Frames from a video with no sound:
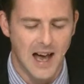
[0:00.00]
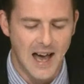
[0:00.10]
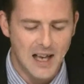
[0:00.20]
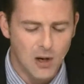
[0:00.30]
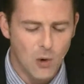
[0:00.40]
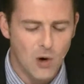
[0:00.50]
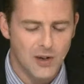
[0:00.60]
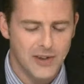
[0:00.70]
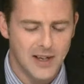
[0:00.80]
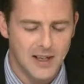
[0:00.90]
And
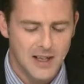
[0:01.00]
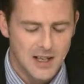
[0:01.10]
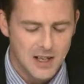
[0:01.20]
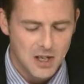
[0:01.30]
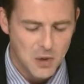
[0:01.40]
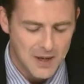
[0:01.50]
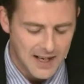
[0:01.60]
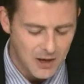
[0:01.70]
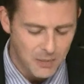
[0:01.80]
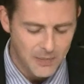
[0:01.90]
Lord, that you would
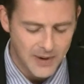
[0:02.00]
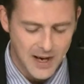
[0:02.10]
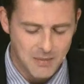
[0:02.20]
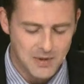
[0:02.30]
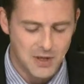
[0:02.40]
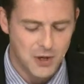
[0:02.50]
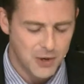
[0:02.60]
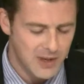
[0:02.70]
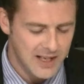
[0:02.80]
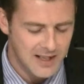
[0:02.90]
help them to
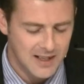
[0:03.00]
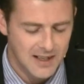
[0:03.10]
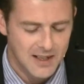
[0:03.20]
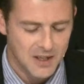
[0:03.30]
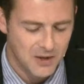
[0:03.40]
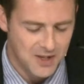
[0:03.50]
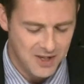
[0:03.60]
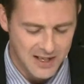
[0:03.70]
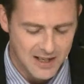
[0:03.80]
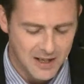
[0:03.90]
treat
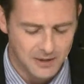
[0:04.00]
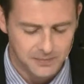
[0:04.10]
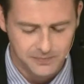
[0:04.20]
Christina.